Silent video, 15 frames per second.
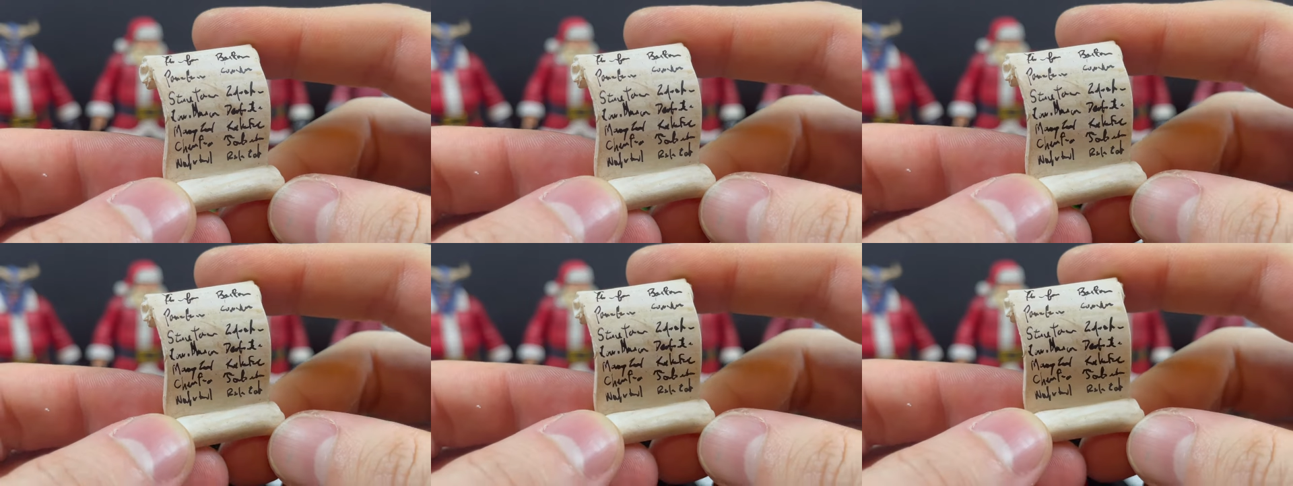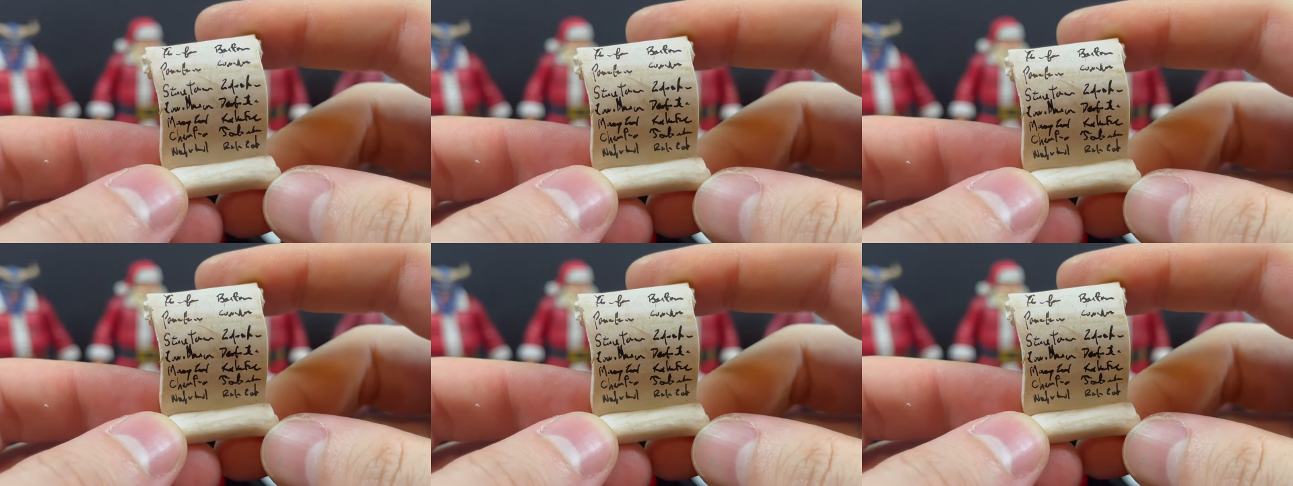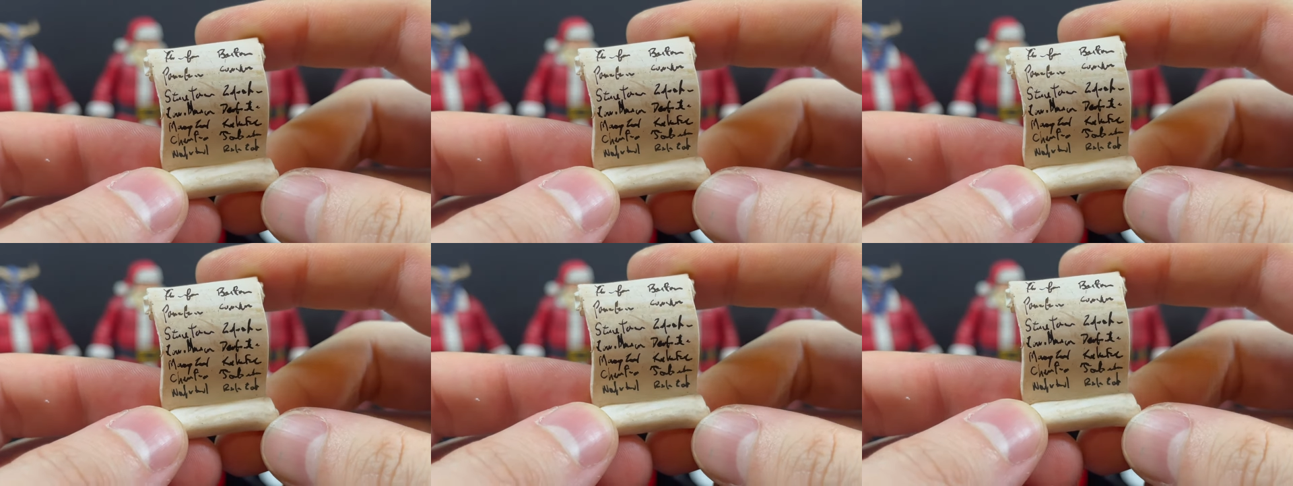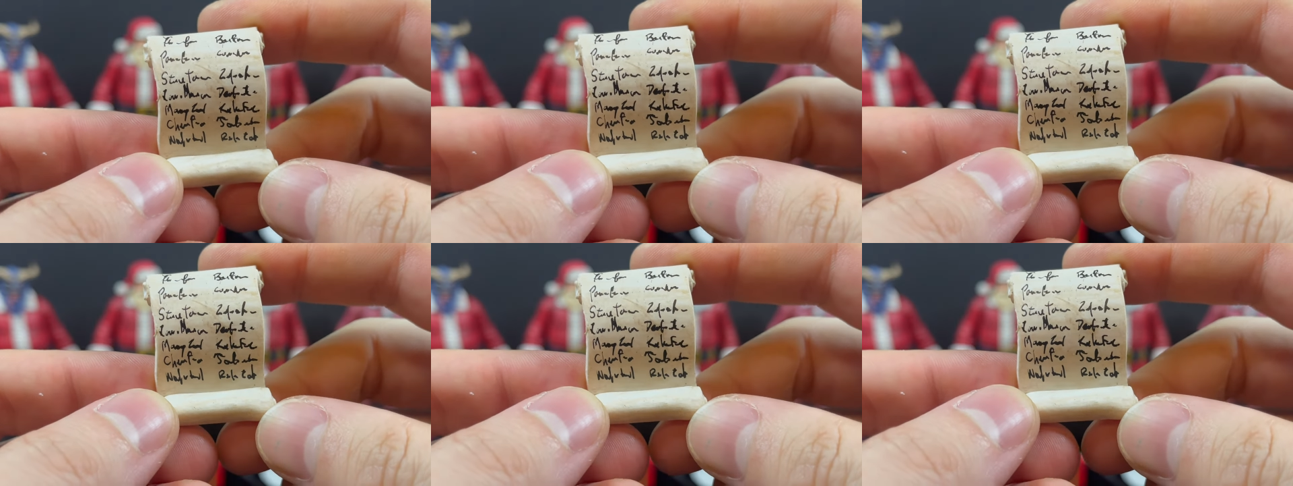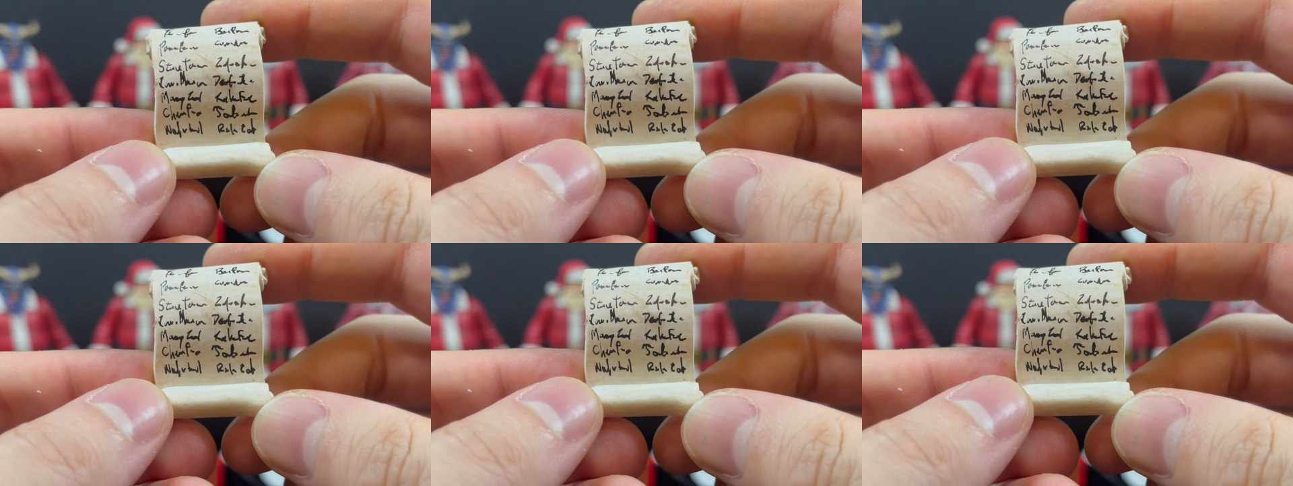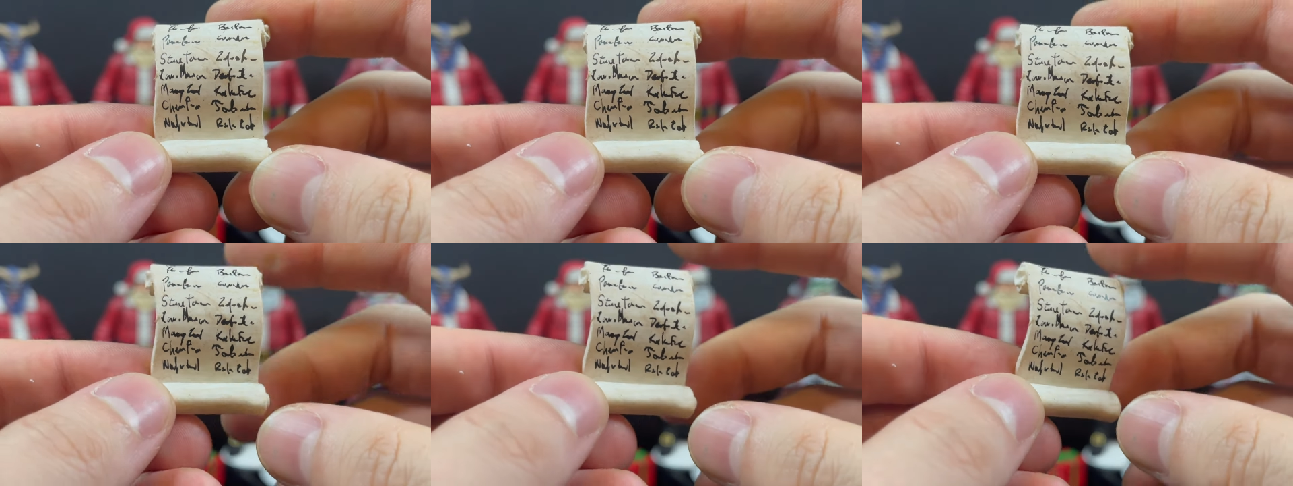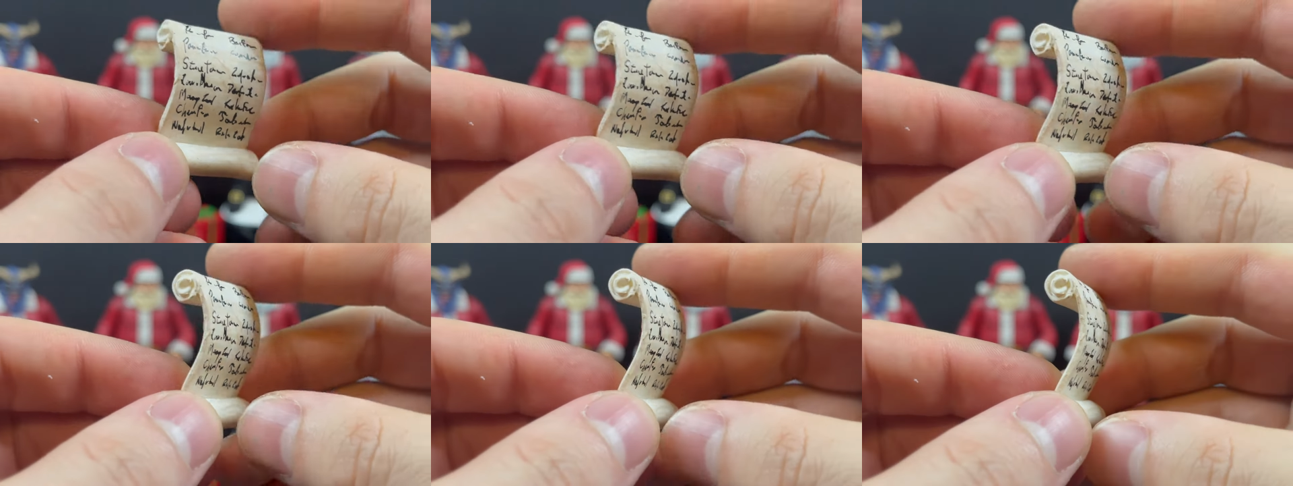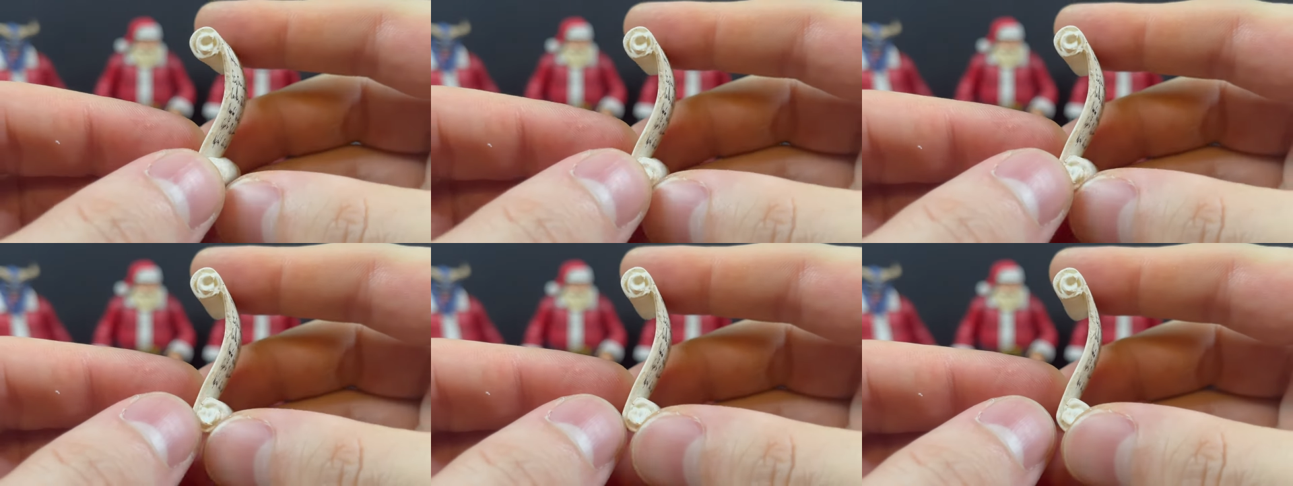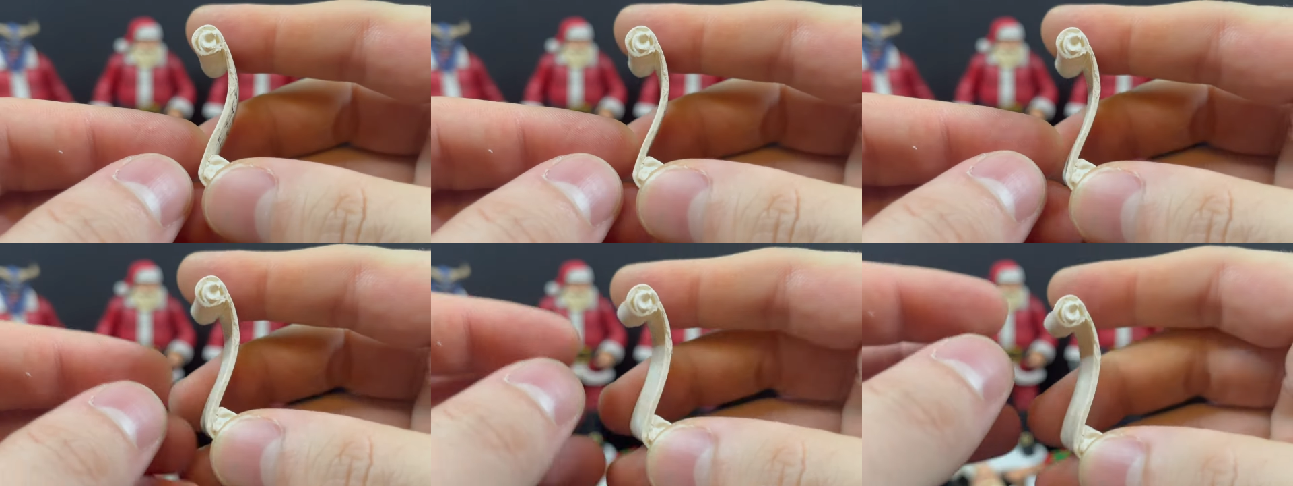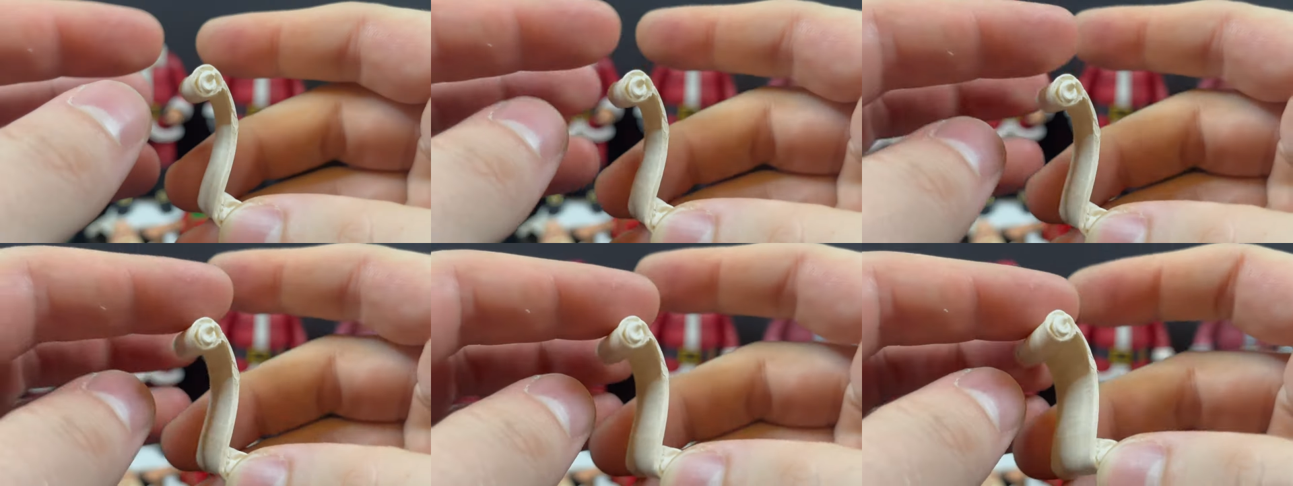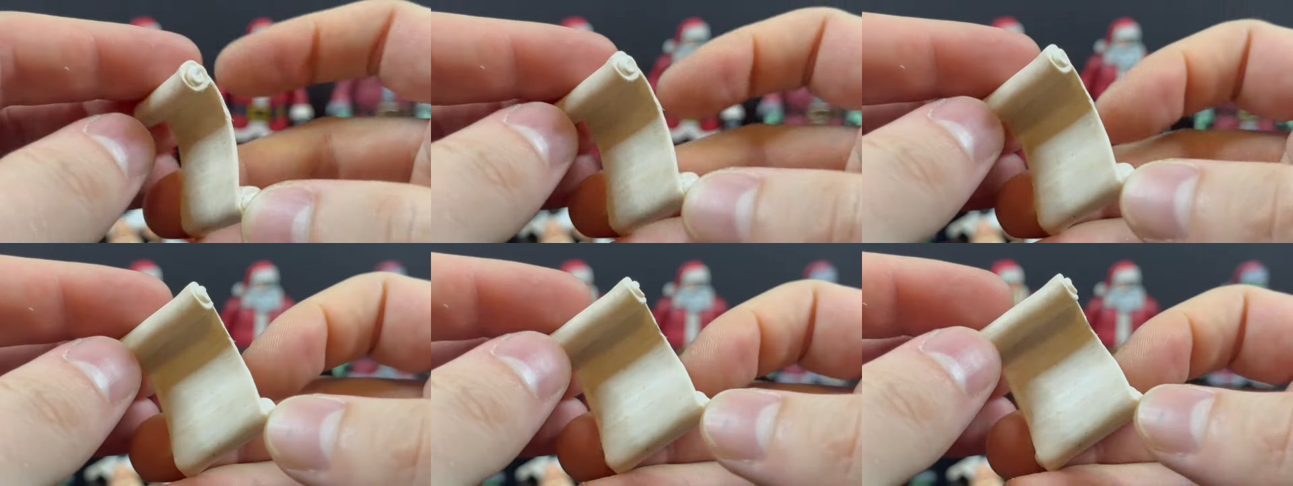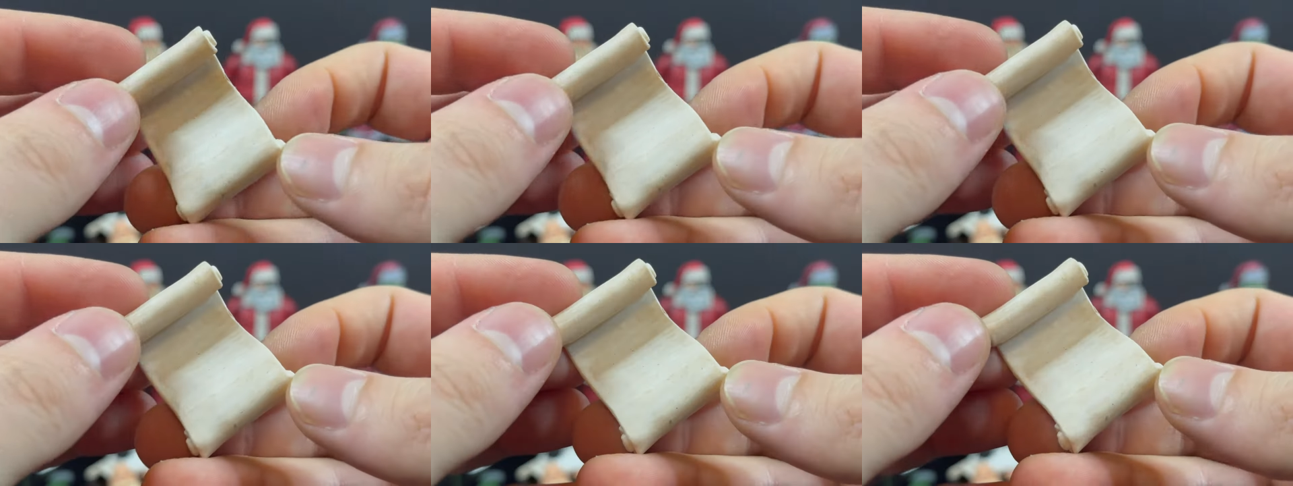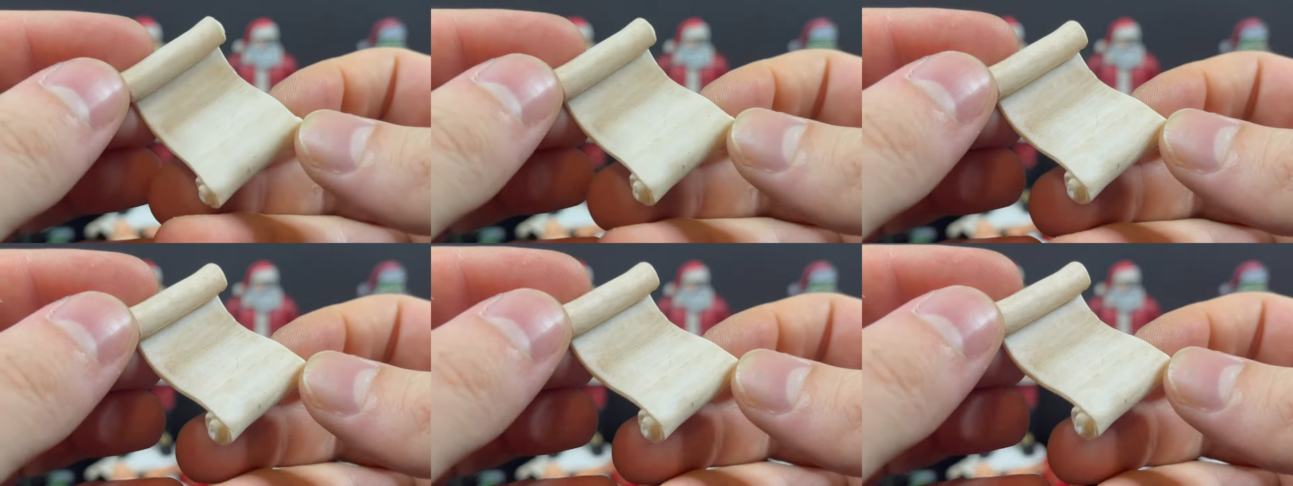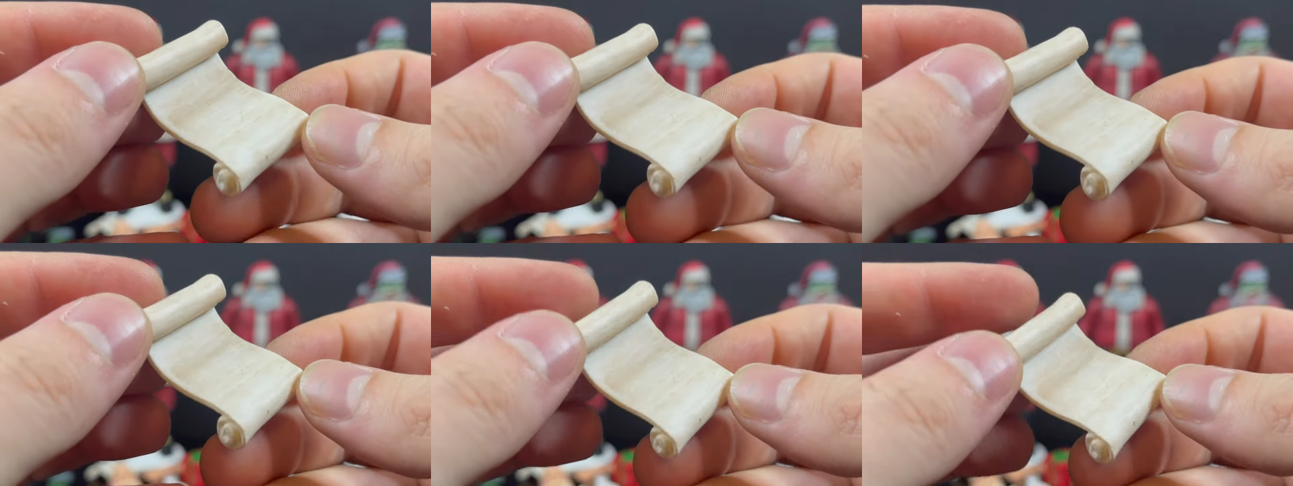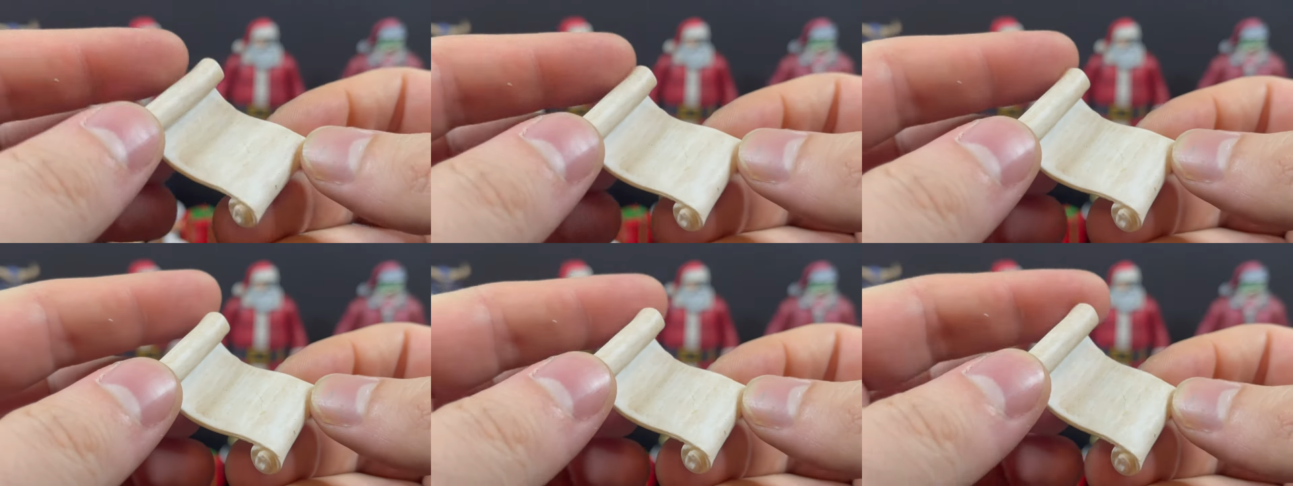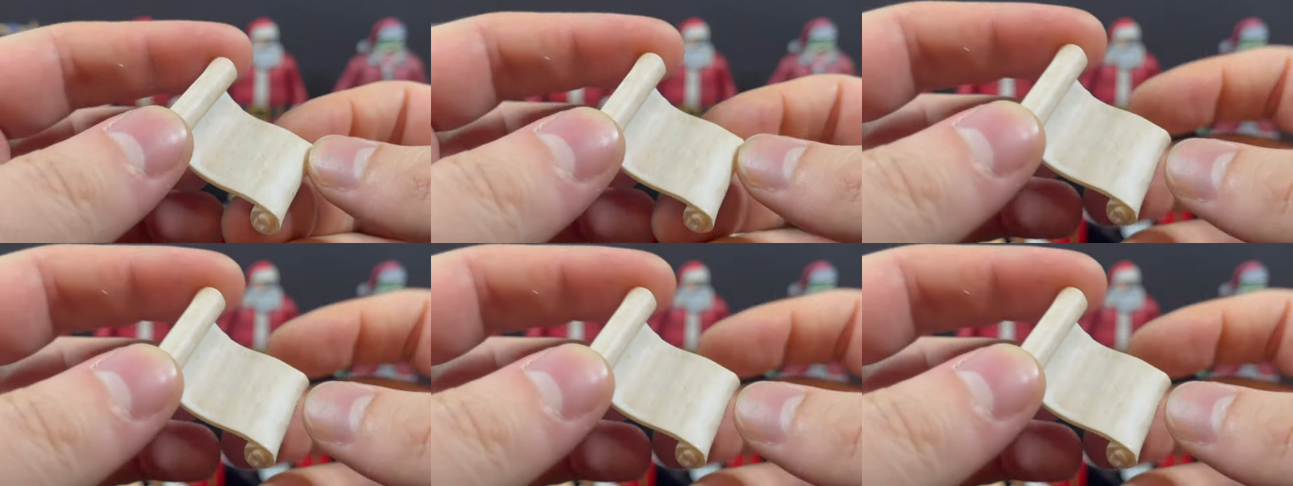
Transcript: Nobody's mouth can be seen.